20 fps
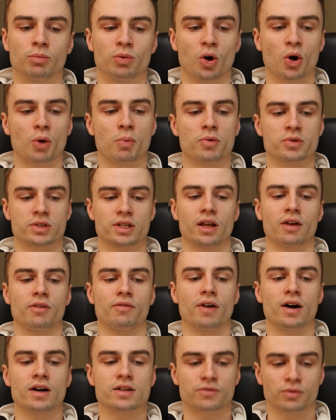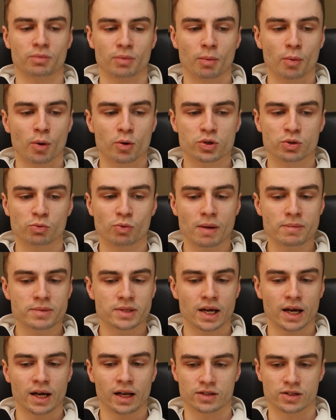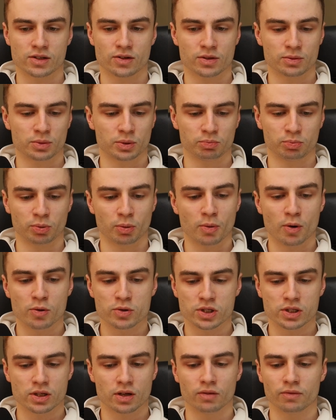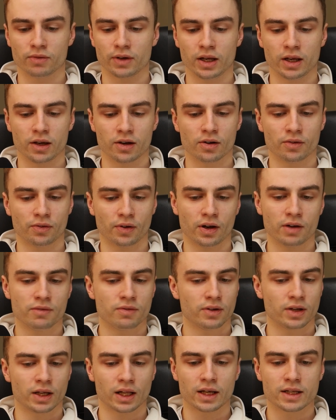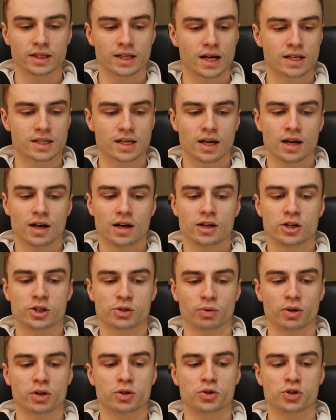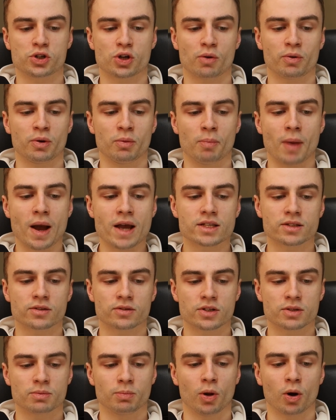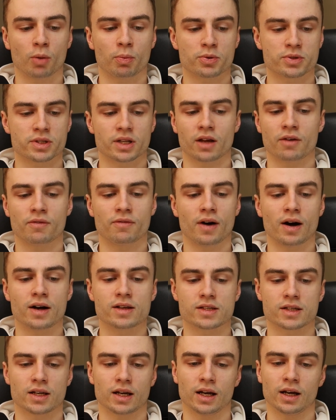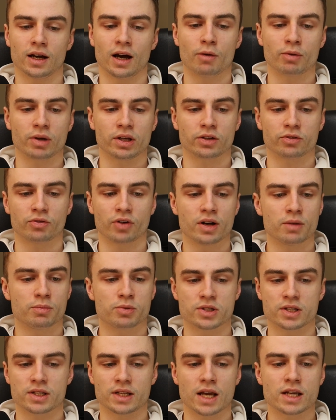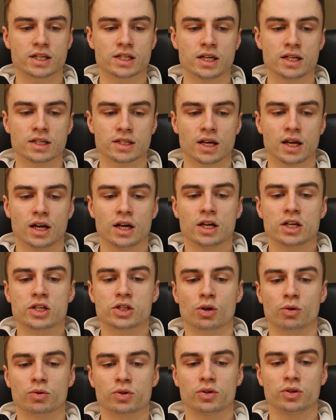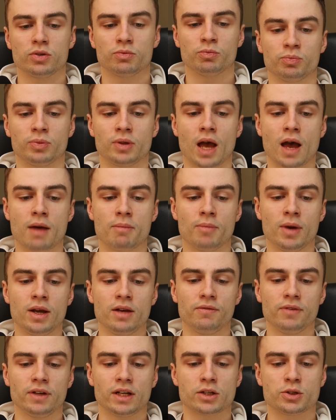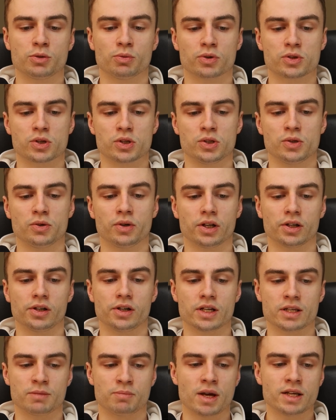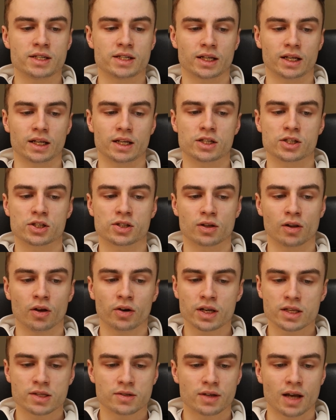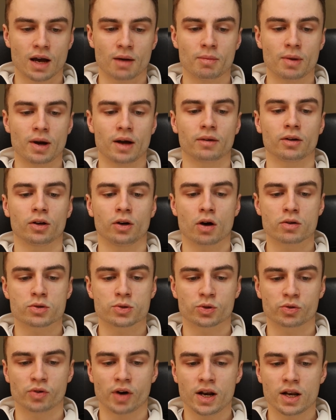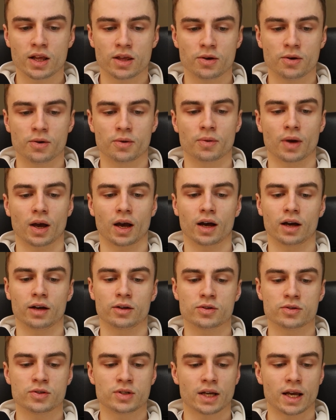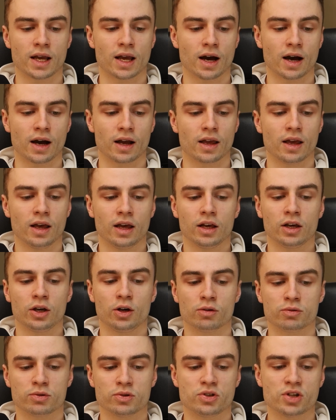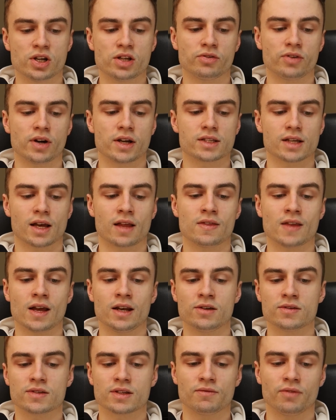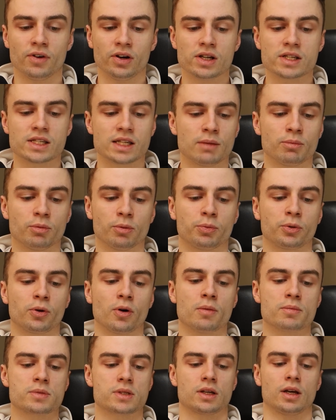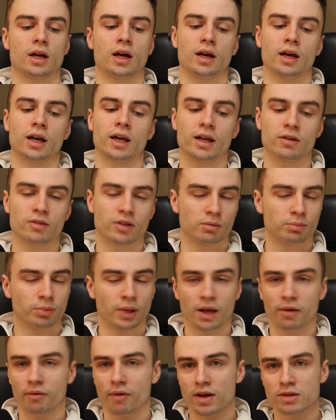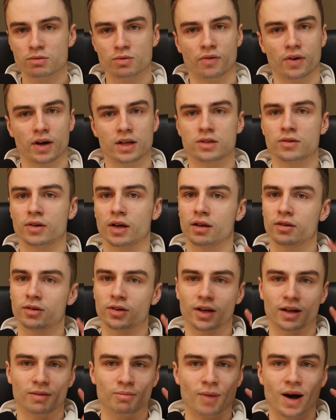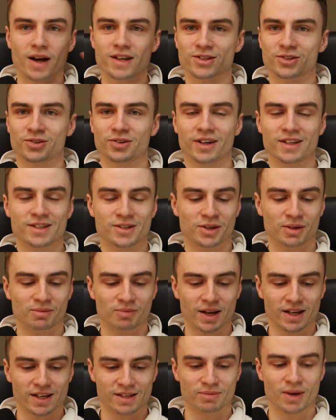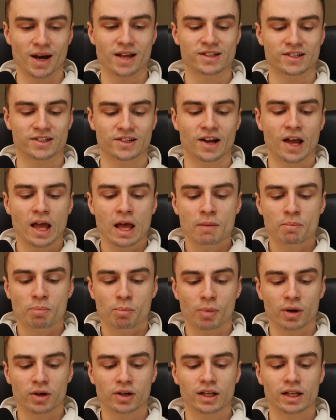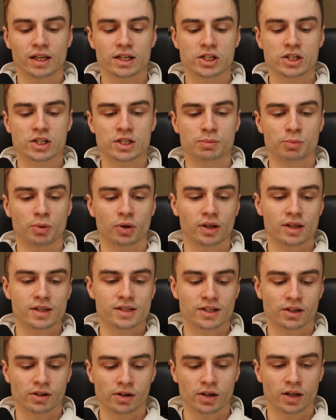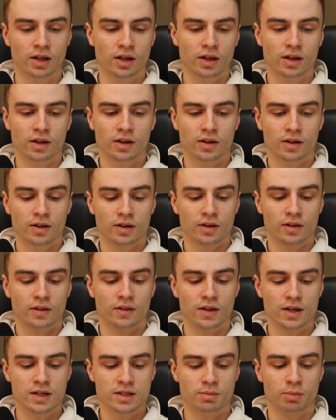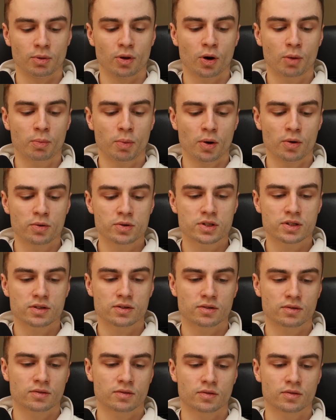blog post that I found from a motion website. It's not a promotional video or anything like that. Just wanted to show you based on this blog post that I found how you can create a presentations. So the main thing that you want to do here is basically just log into Gamma, go to create a new using AI, go to generate, and then use a very simple prompt. Again, you can play around with it, you can master it, you can make it better, but you can literally just put in turn this blog post